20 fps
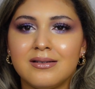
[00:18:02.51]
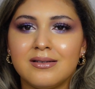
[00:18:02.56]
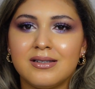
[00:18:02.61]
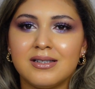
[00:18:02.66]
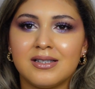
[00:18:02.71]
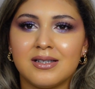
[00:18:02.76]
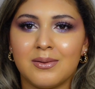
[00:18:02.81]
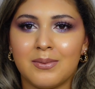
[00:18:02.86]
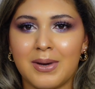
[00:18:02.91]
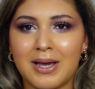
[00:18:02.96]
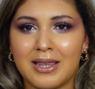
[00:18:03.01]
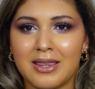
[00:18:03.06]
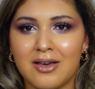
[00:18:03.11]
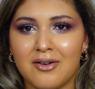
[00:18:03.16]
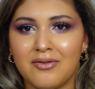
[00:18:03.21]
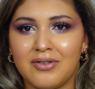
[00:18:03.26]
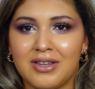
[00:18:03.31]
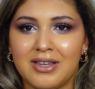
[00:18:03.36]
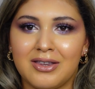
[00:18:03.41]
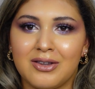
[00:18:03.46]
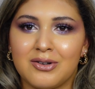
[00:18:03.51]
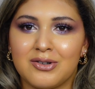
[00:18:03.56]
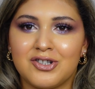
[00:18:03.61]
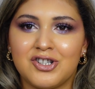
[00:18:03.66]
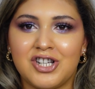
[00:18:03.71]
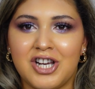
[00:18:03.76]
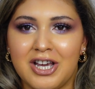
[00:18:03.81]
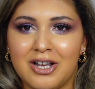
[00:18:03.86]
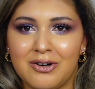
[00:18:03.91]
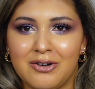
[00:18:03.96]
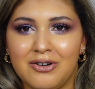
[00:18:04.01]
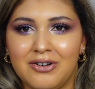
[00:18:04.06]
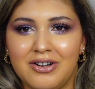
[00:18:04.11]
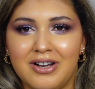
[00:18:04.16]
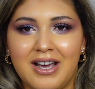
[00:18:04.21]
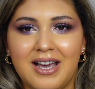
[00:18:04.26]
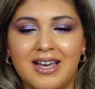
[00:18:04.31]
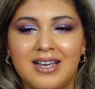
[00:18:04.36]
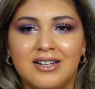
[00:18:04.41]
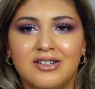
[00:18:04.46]
to my lovely little channel
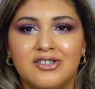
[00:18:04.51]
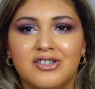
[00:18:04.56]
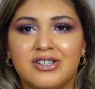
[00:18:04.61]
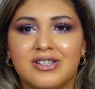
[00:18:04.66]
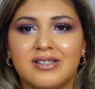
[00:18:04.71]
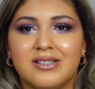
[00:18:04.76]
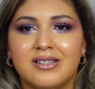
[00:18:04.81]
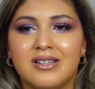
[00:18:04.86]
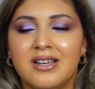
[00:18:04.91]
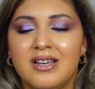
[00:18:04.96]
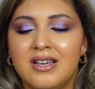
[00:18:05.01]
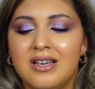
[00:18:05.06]
and just